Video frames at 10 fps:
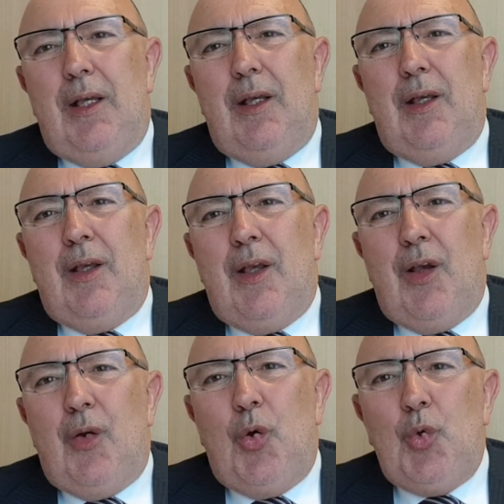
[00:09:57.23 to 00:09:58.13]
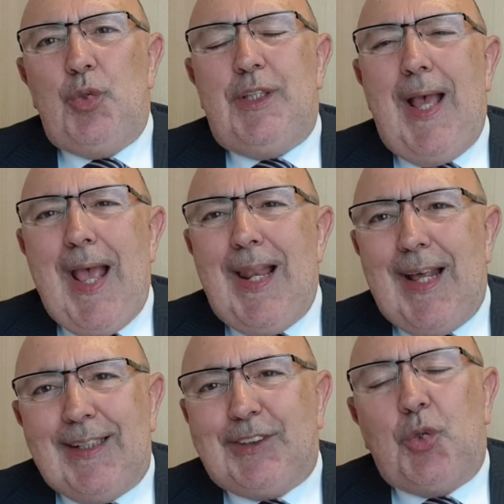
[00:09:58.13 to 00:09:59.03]
who
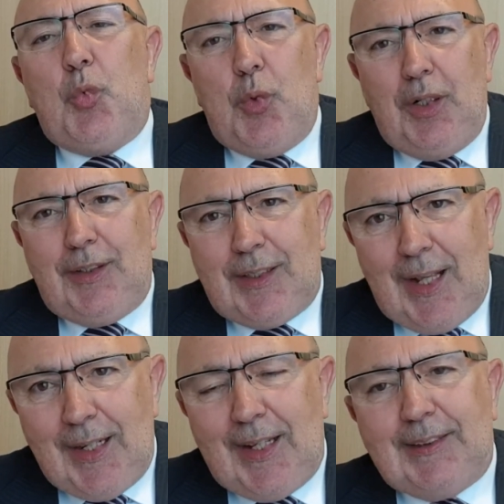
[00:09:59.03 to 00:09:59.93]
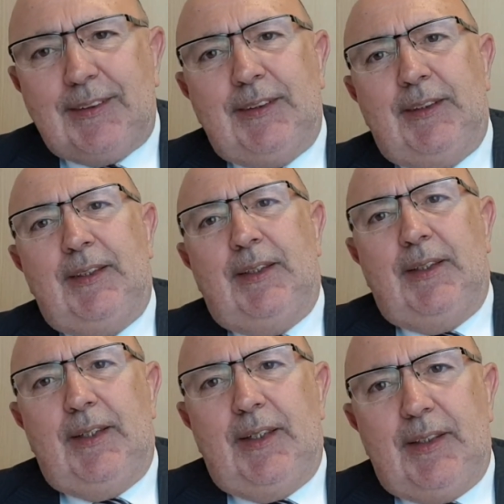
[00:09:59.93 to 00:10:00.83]
will tell us in
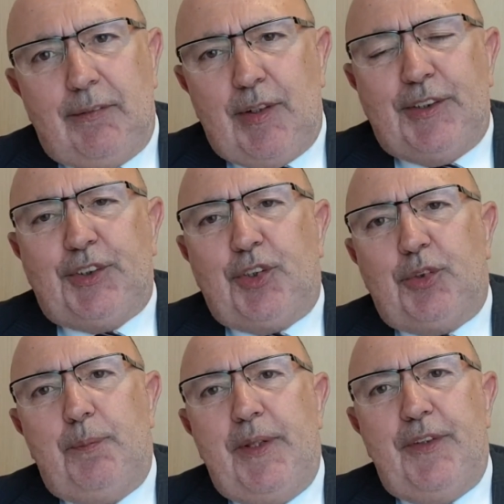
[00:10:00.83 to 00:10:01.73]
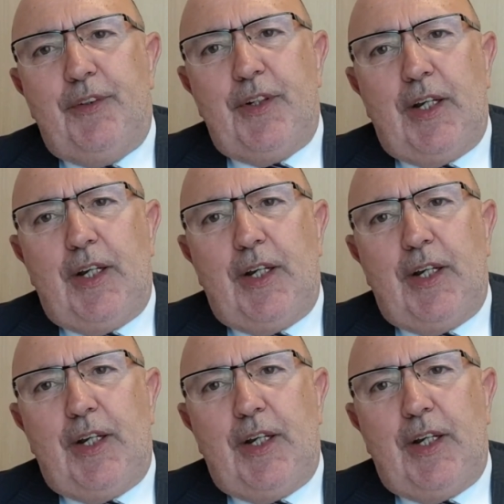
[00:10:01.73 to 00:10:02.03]
a very short video now